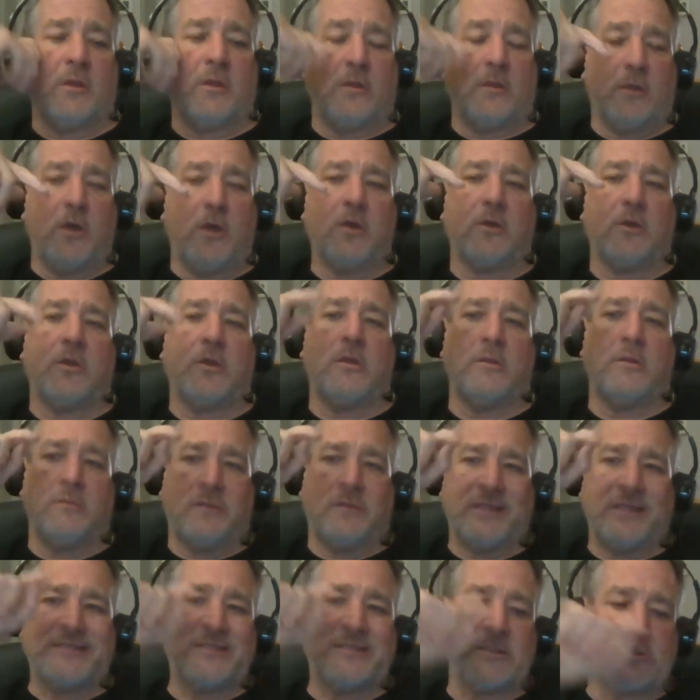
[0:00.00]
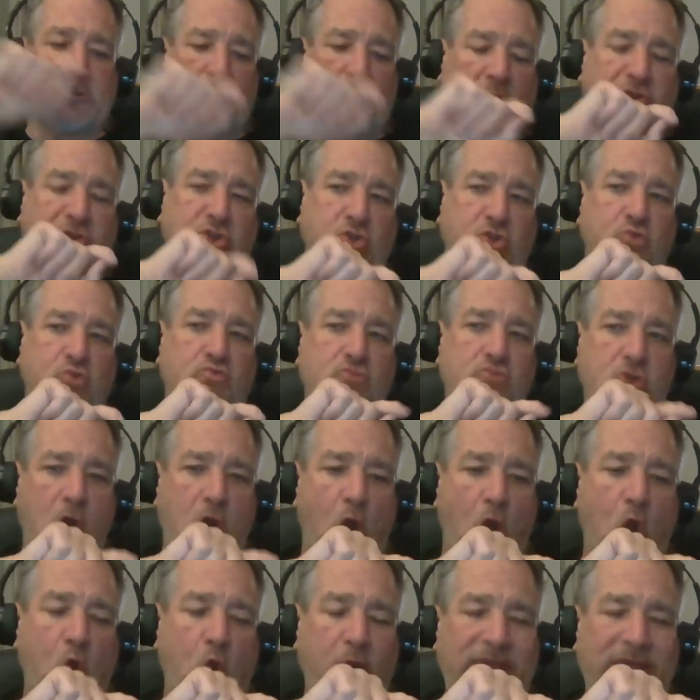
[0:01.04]
look, this is what
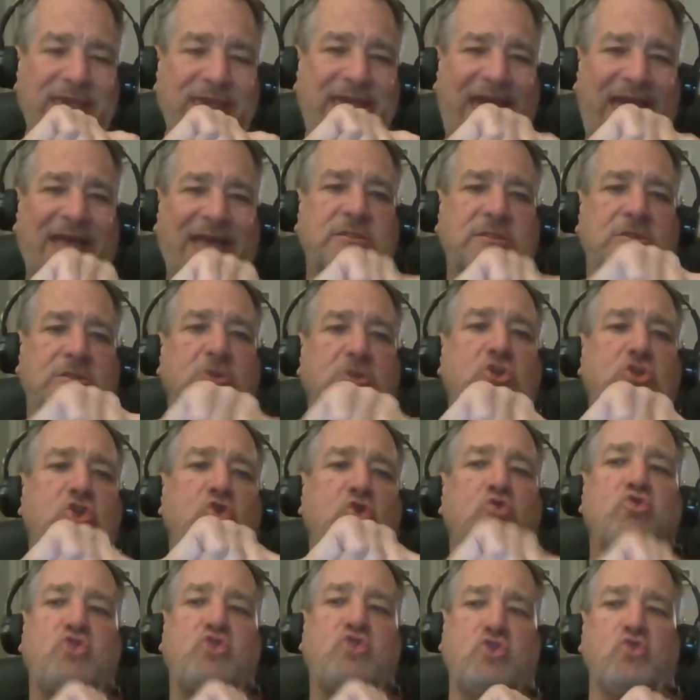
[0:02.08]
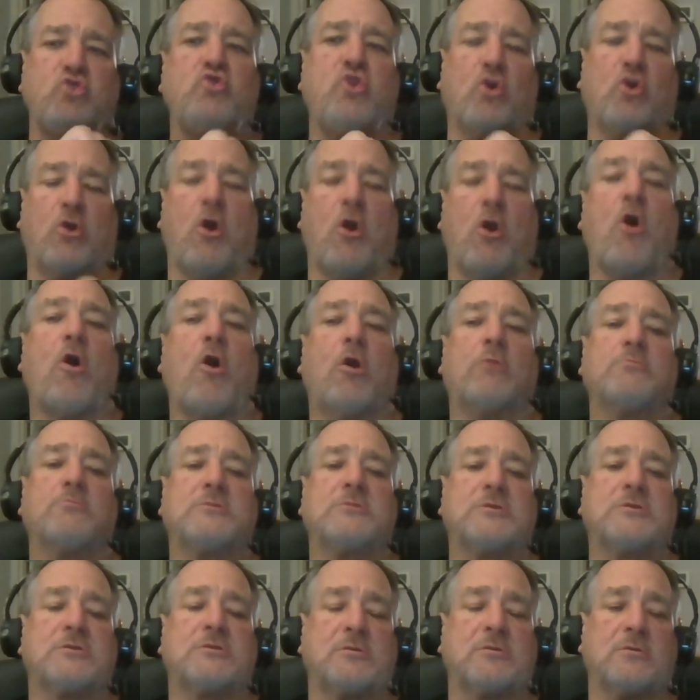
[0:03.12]
he has to do to your
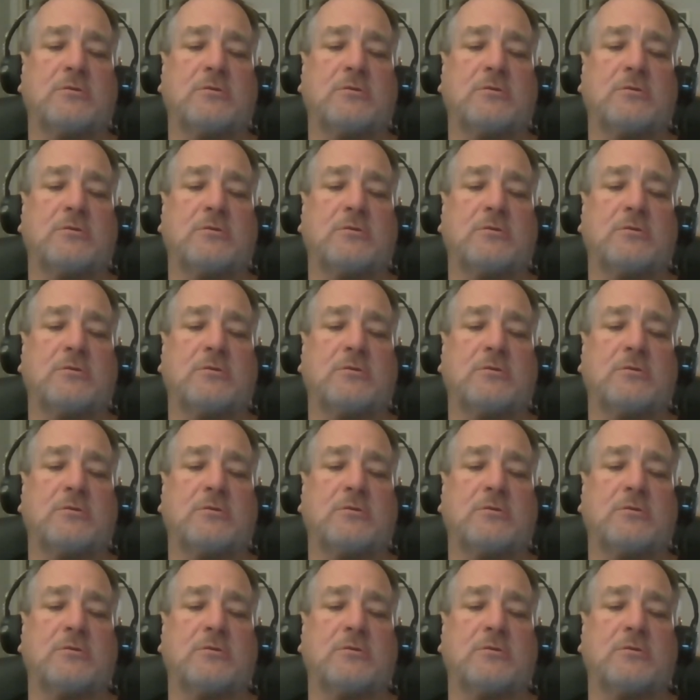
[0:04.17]
arms.